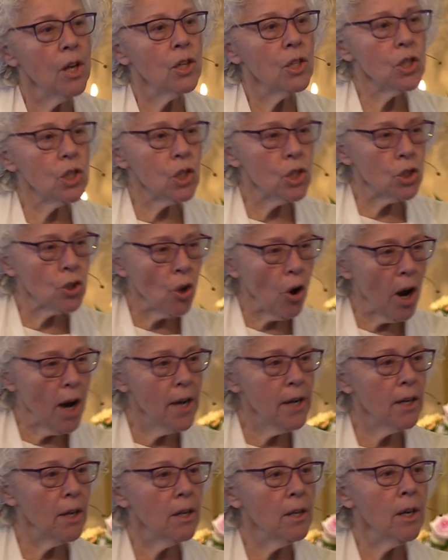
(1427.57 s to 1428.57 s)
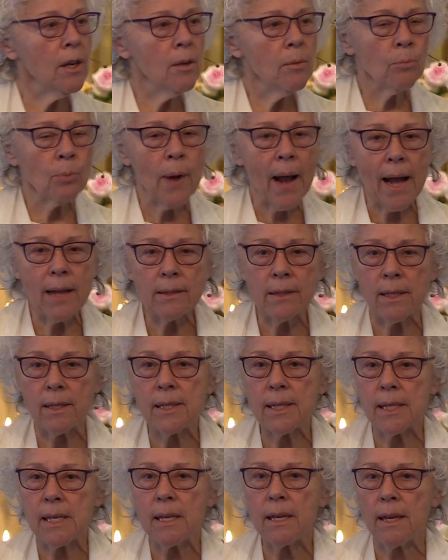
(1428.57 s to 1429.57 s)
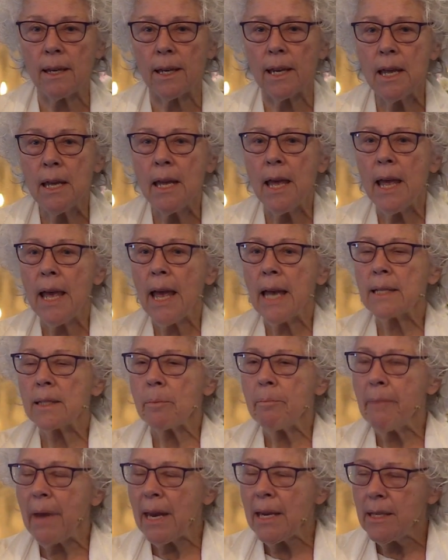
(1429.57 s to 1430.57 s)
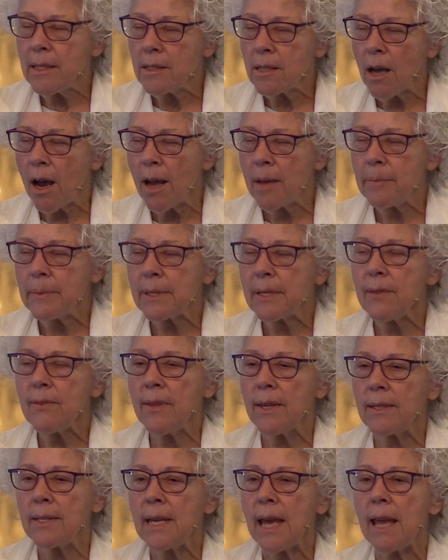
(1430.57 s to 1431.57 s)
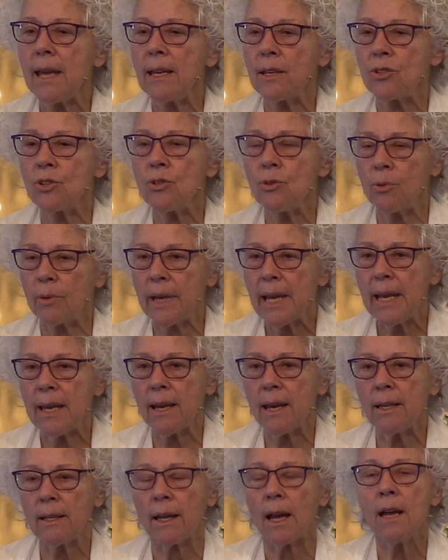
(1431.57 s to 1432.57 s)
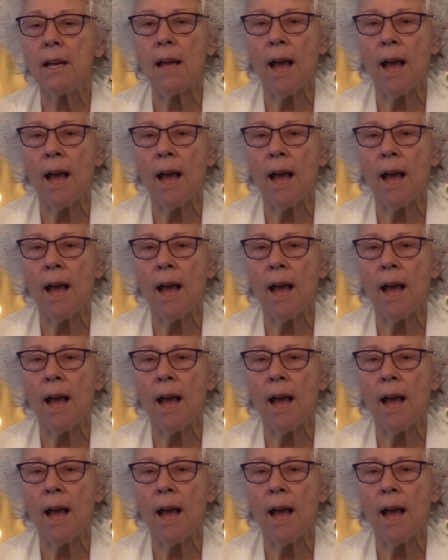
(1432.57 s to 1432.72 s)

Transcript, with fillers: Start practicing it as many times in the day as you can.